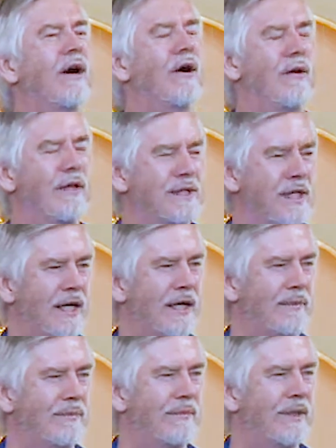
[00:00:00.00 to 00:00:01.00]
all the
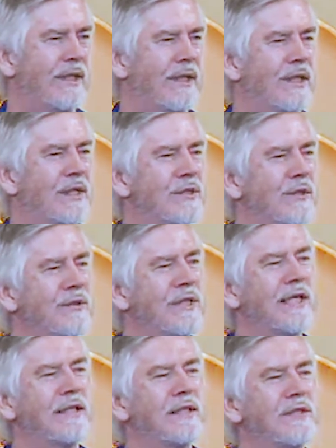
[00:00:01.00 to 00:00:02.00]
time. So
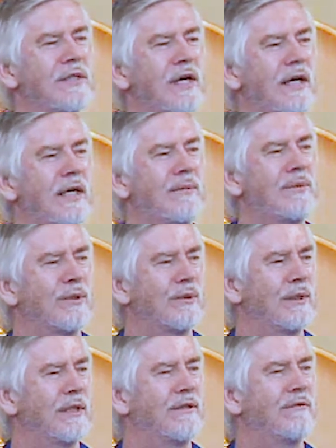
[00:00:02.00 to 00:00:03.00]
take this time to
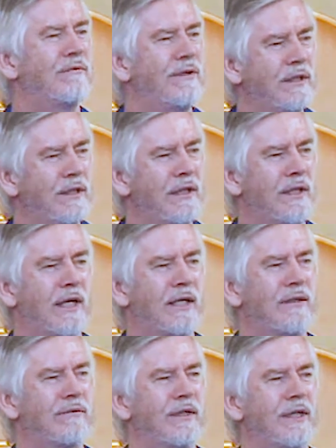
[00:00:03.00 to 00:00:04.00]
really feel
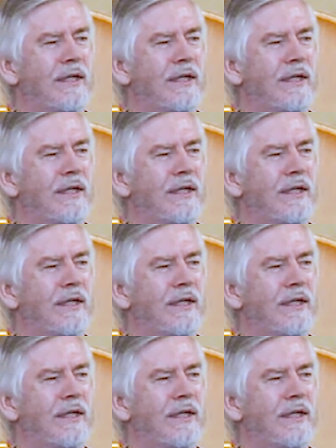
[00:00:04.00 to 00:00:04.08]
alive